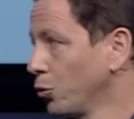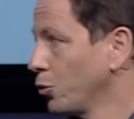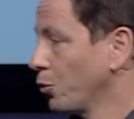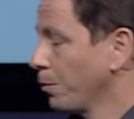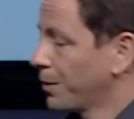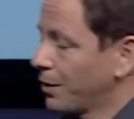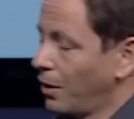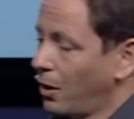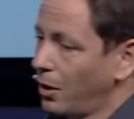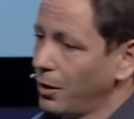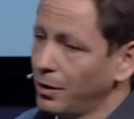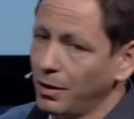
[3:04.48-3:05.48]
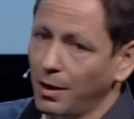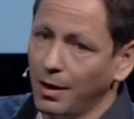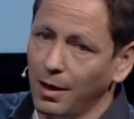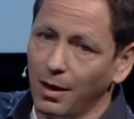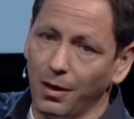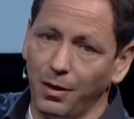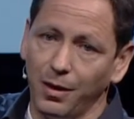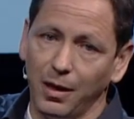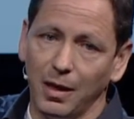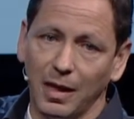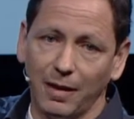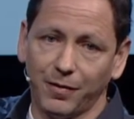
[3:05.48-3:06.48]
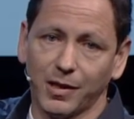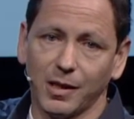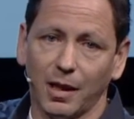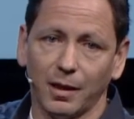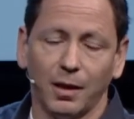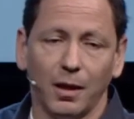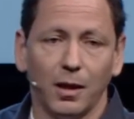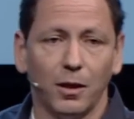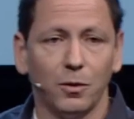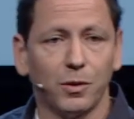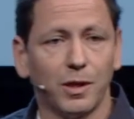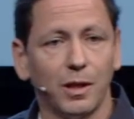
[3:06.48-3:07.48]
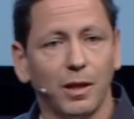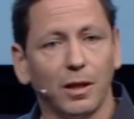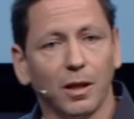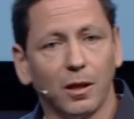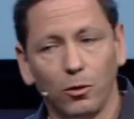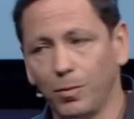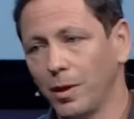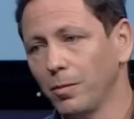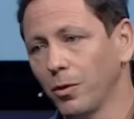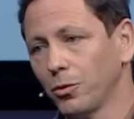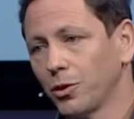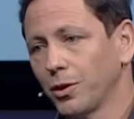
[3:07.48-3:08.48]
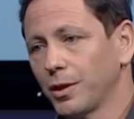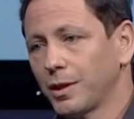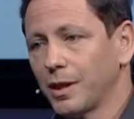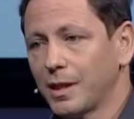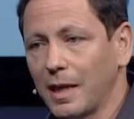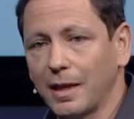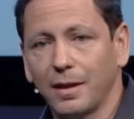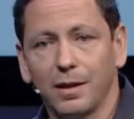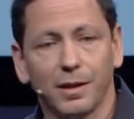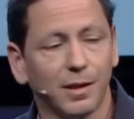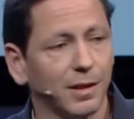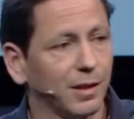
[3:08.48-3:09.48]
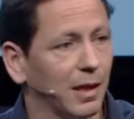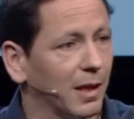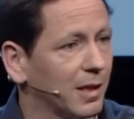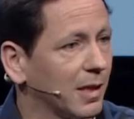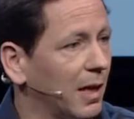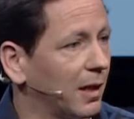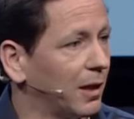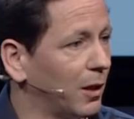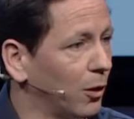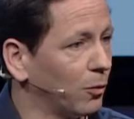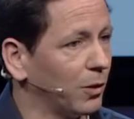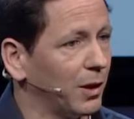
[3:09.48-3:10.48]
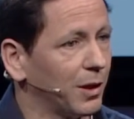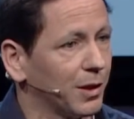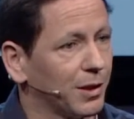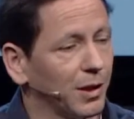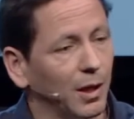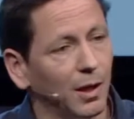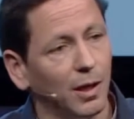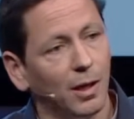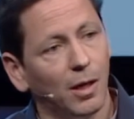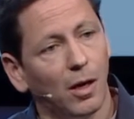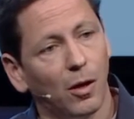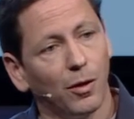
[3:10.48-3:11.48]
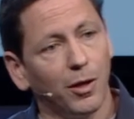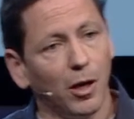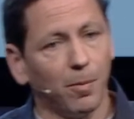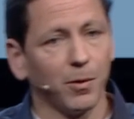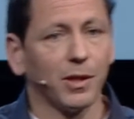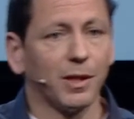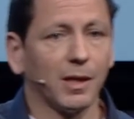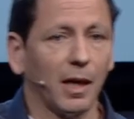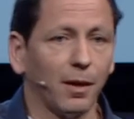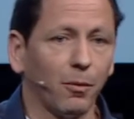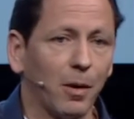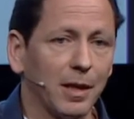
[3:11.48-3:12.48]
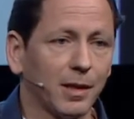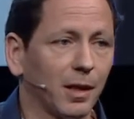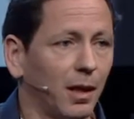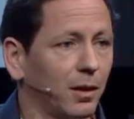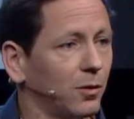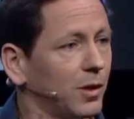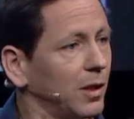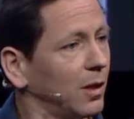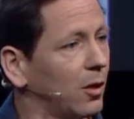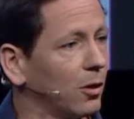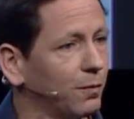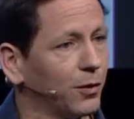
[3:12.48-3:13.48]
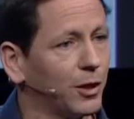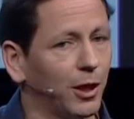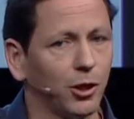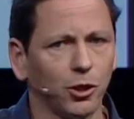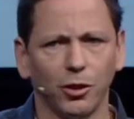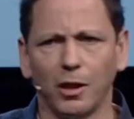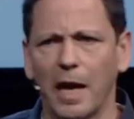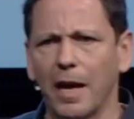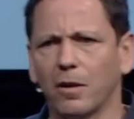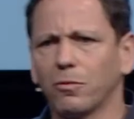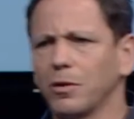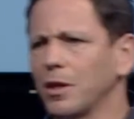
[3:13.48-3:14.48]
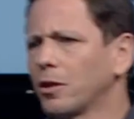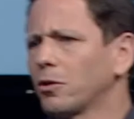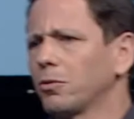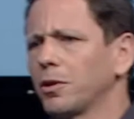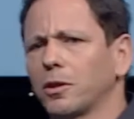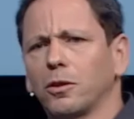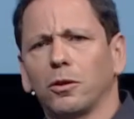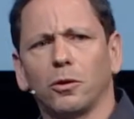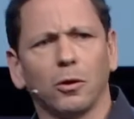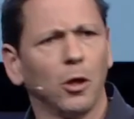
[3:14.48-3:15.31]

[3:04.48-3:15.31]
groups. On the left side, you see the gloomy emotions, sadness, anxiety, loneliness. On the opposite side, the right side, you see the confrontational, angry, critical,